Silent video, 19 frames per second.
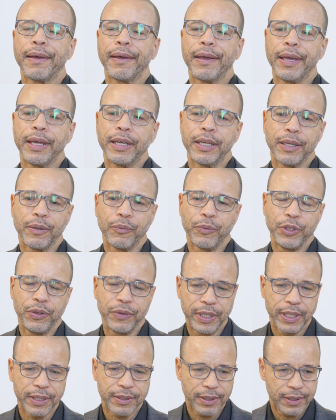And then when
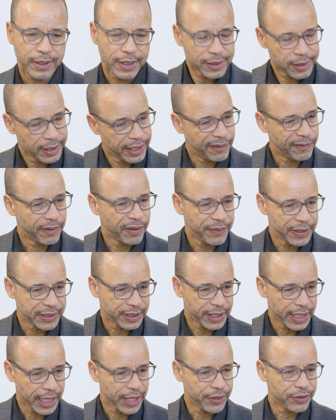you get to this level of
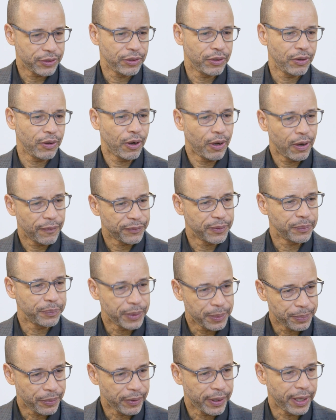education, often
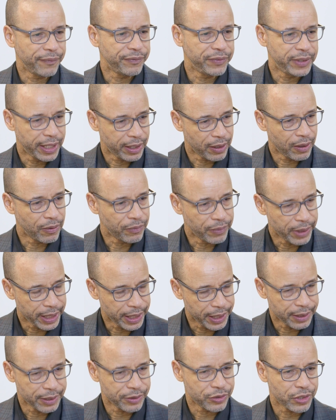people have debt
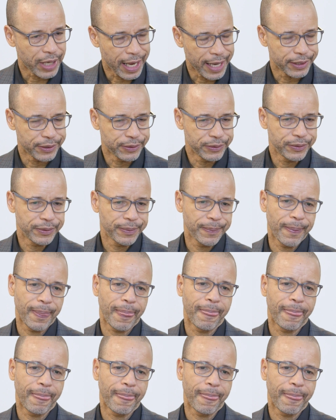already and they're shackled.